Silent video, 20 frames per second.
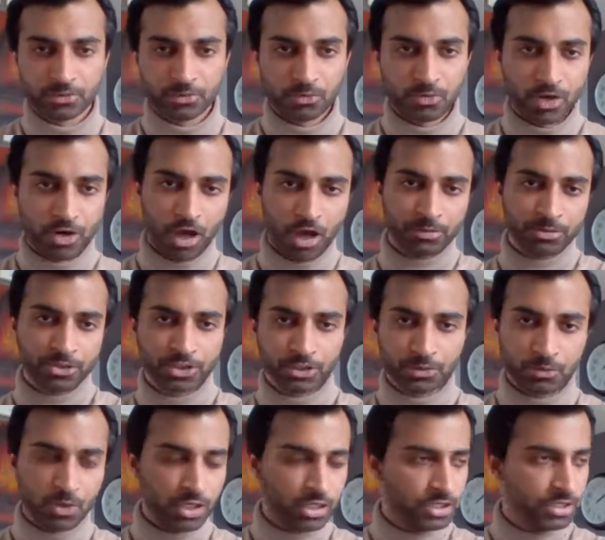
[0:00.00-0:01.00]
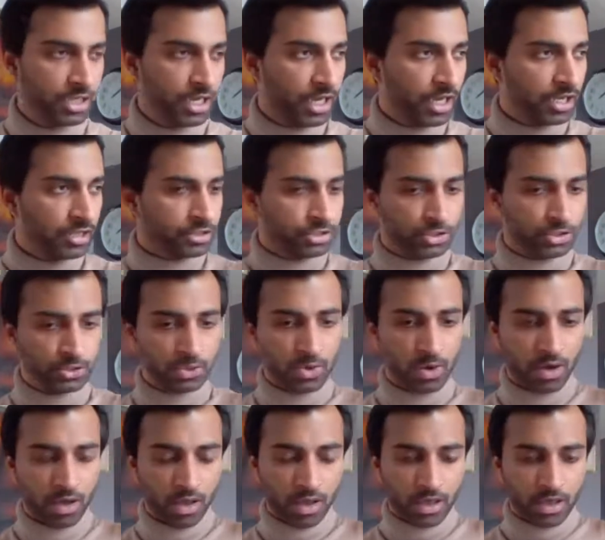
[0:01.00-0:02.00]
One option was
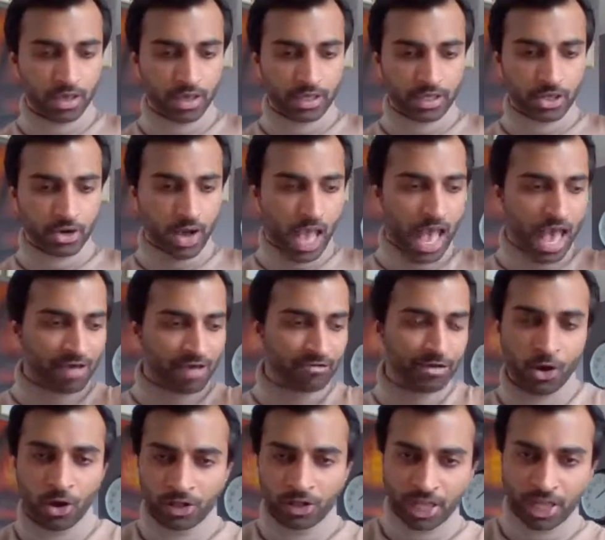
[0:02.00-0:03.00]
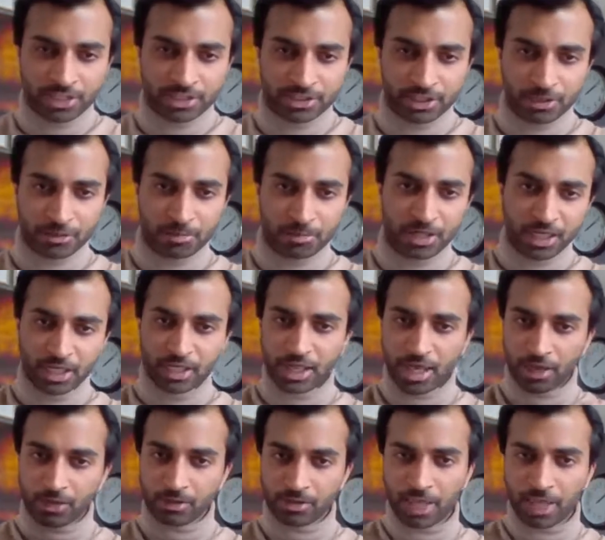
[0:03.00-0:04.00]
to have an online ceremony
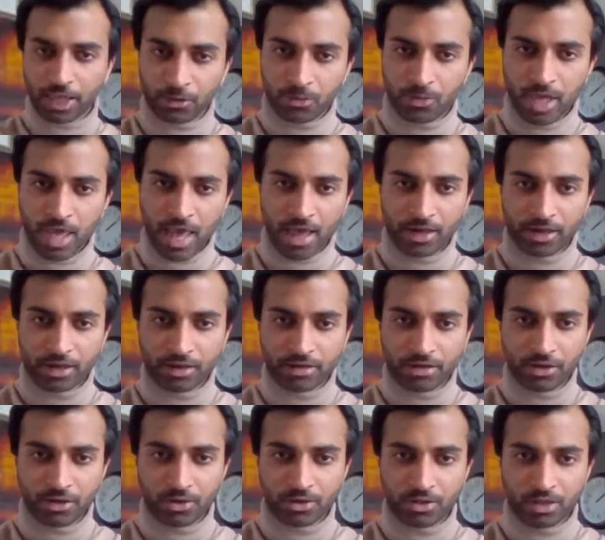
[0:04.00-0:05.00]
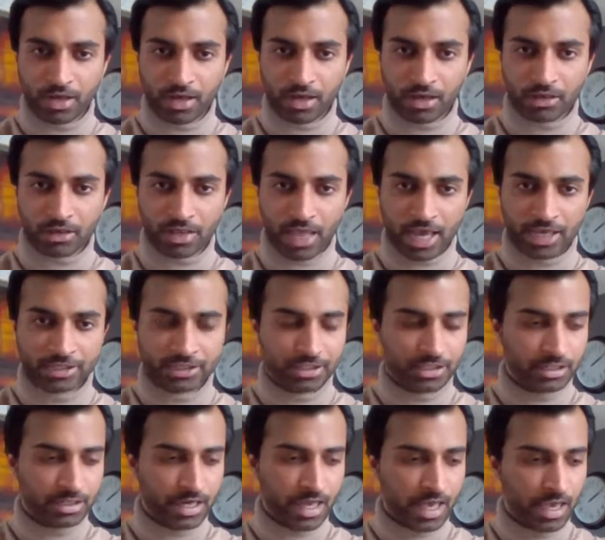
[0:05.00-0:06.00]
like we had last
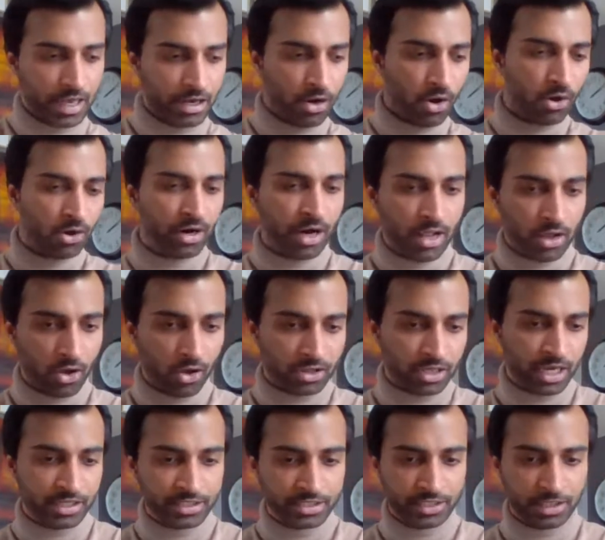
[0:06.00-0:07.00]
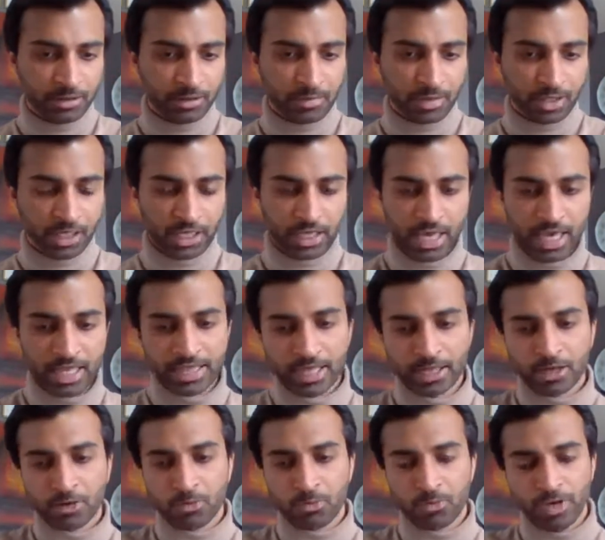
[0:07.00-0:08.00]
year, an online ceremony, and
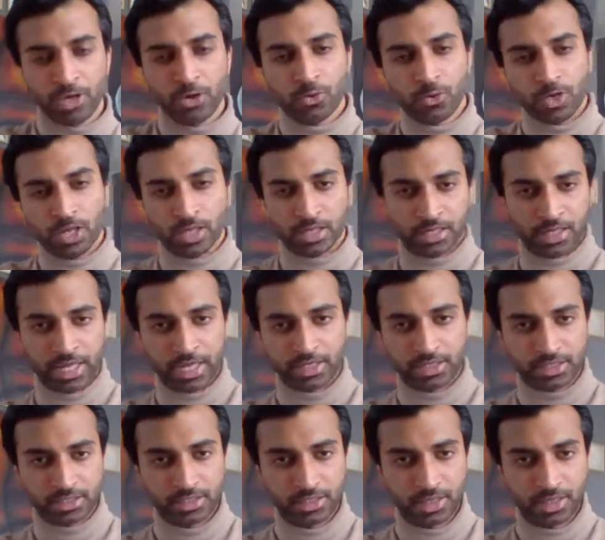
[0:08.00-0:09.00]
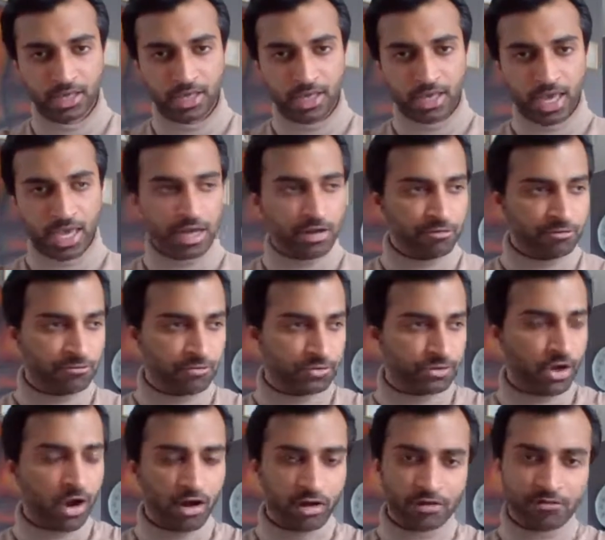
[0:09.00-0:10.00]
then a reunion later, and a
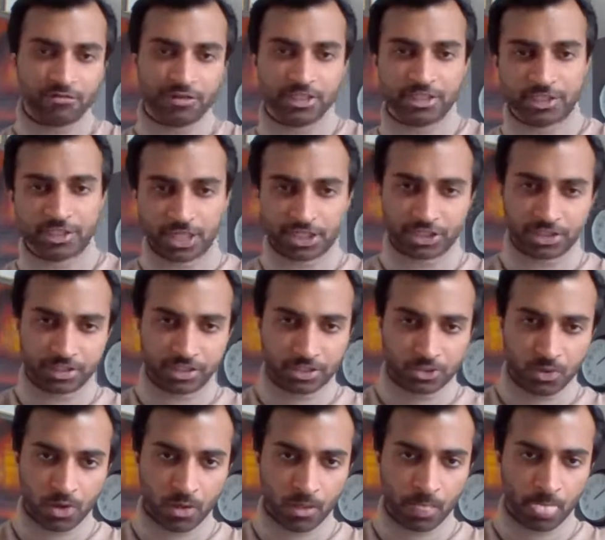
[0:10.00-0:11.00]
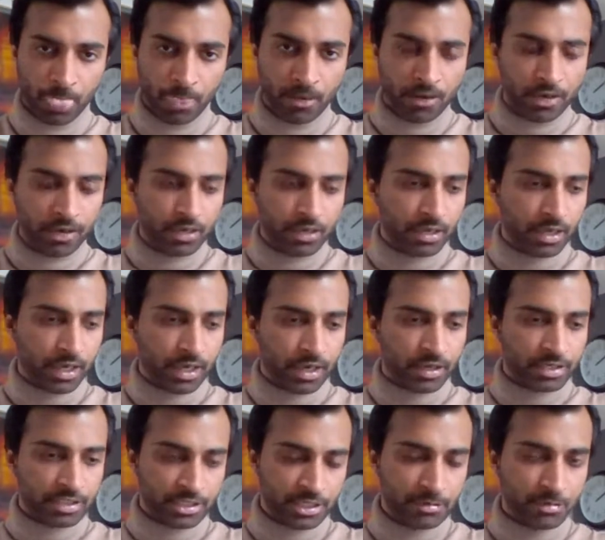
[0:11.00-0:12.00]
photography session as well,
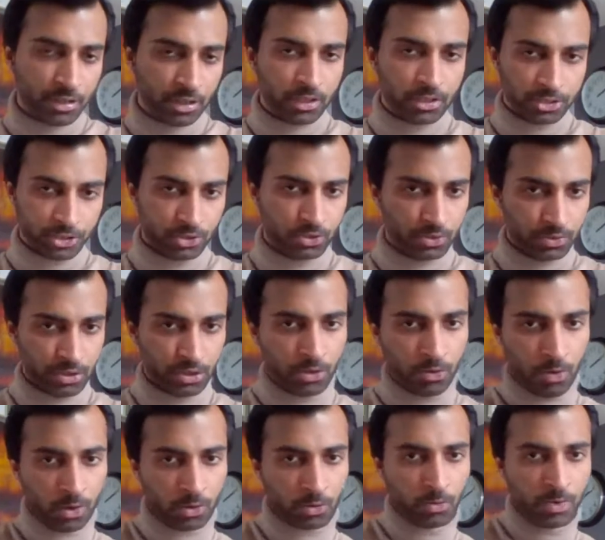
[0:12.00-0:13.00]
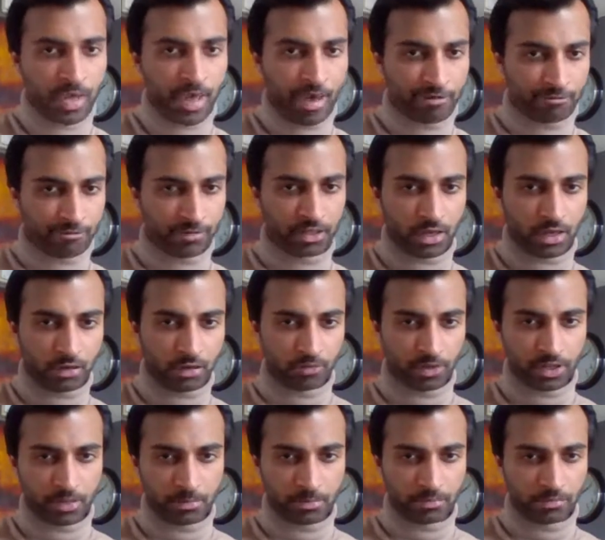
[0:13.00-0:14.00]
similar to what we have, with
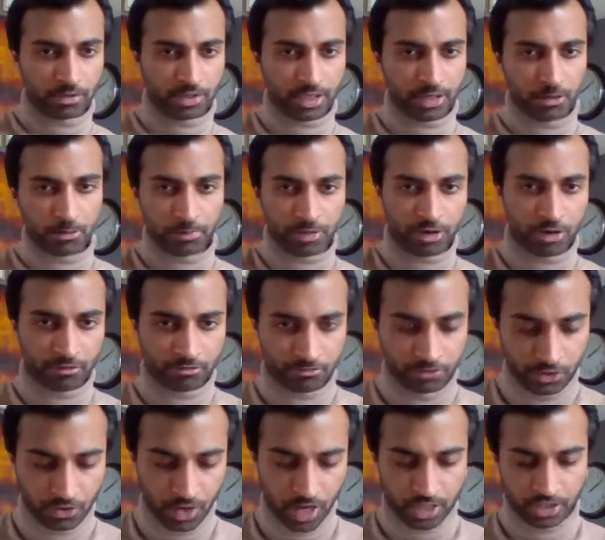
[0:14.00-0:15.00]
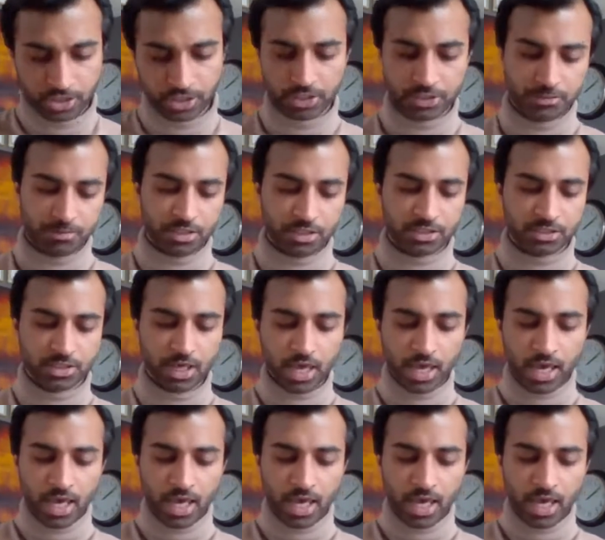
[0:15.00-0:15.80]
a little bit of adjustments.